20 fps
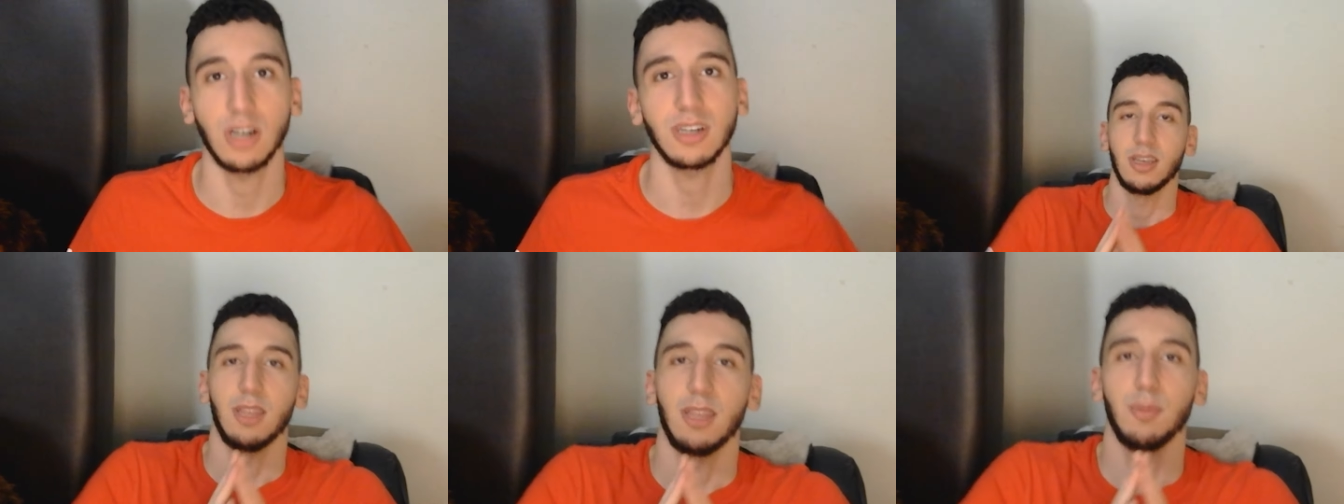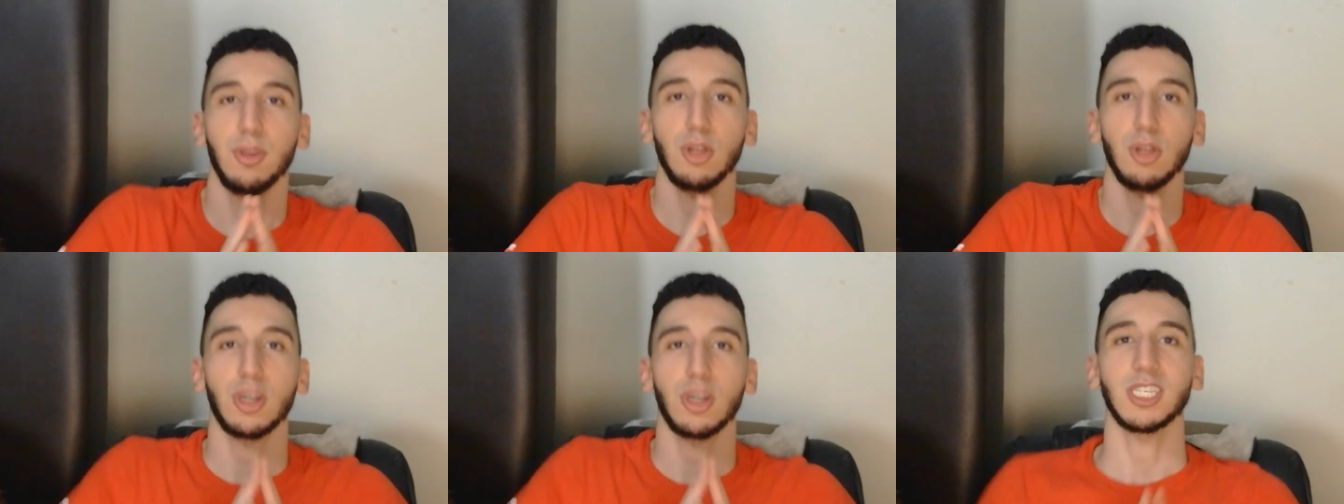Let me
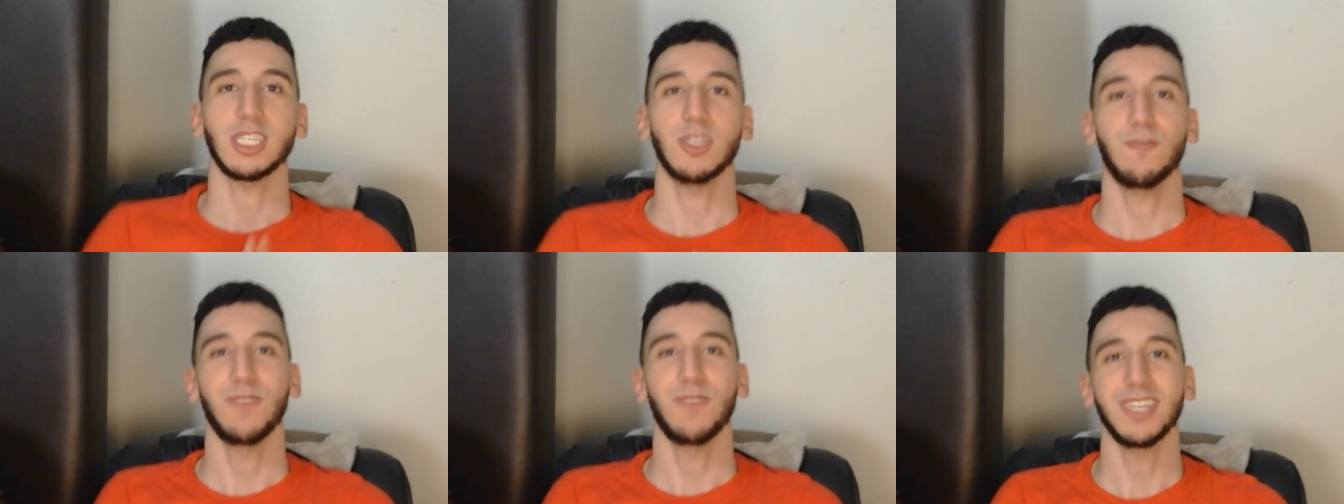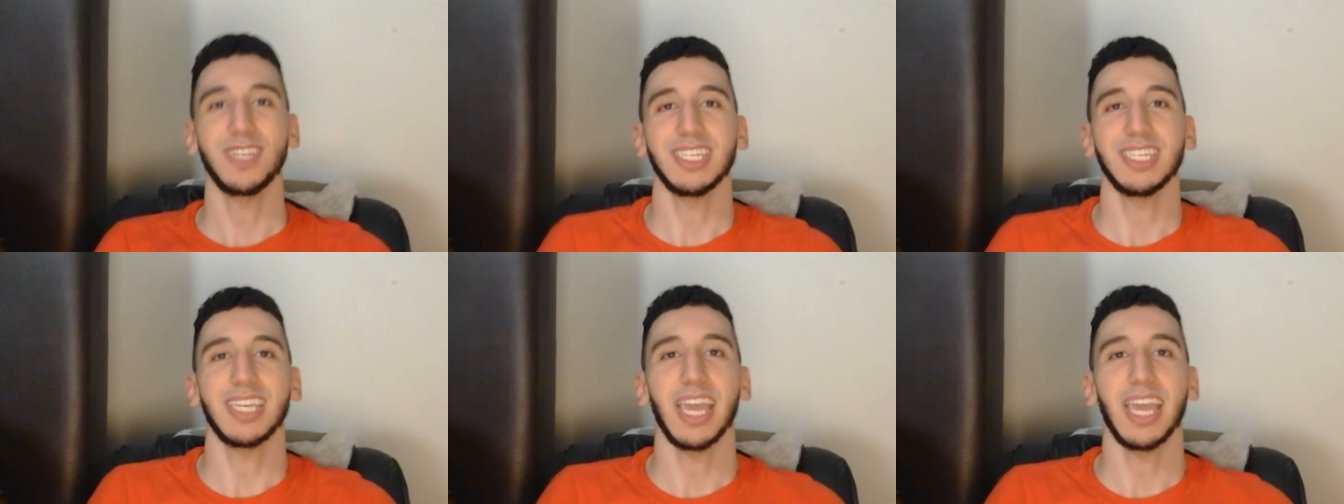look as
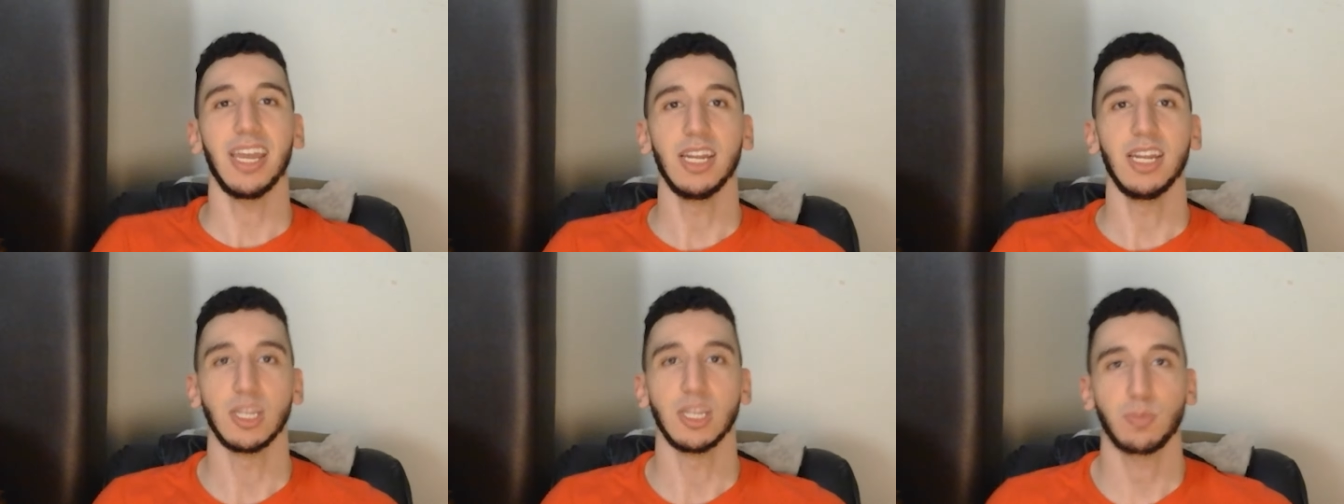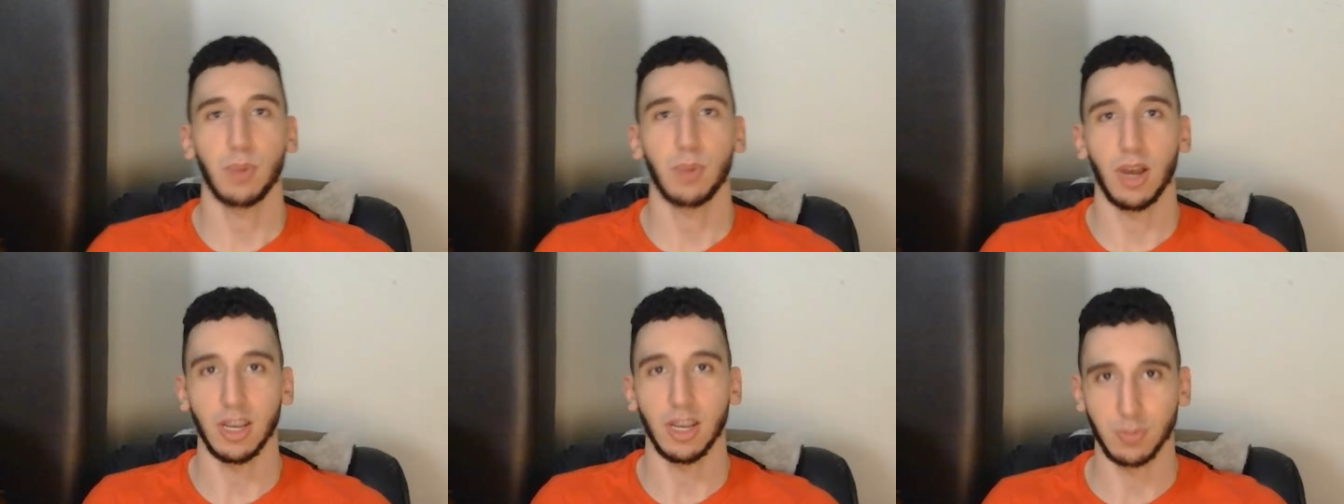sophisticated as
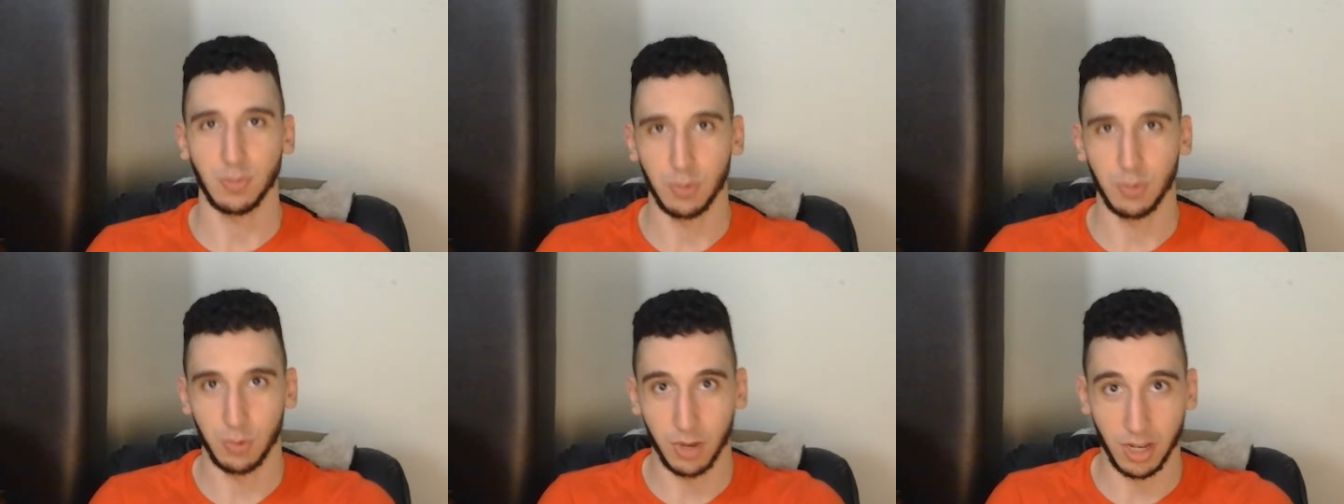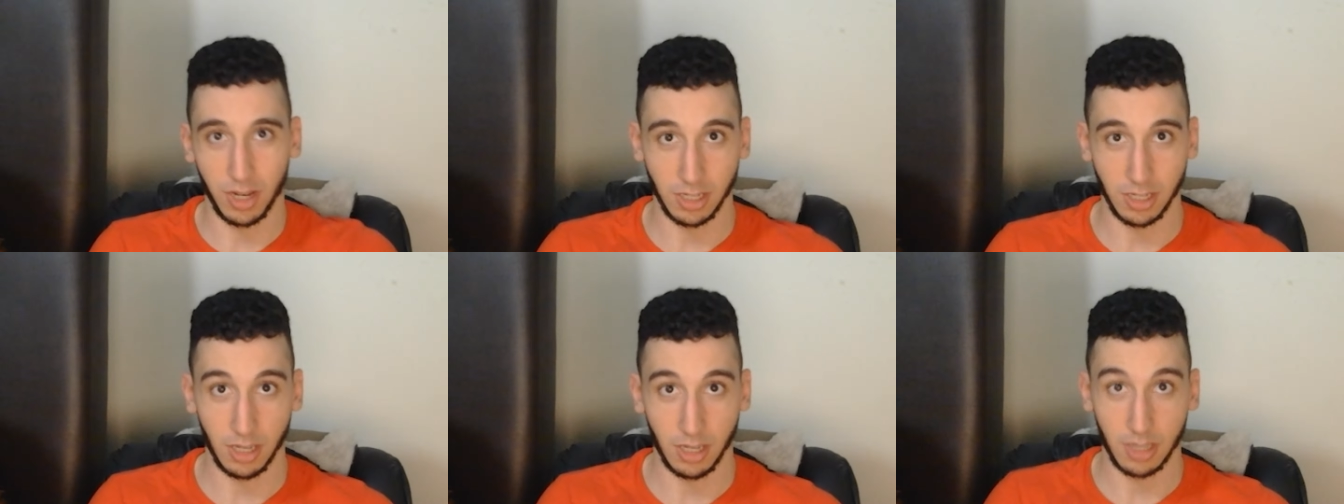possible when I
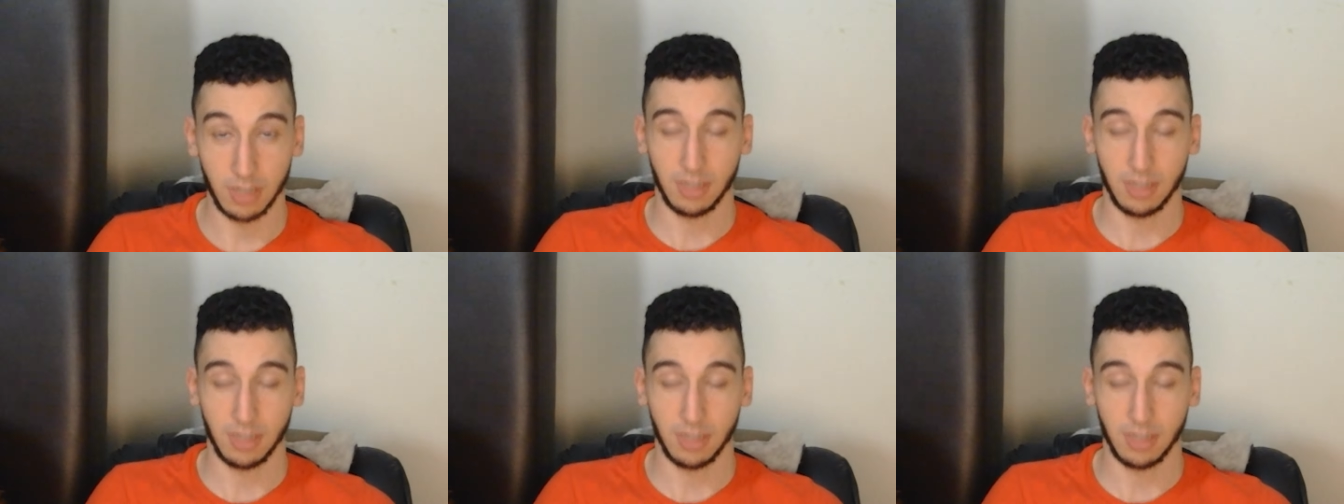say this.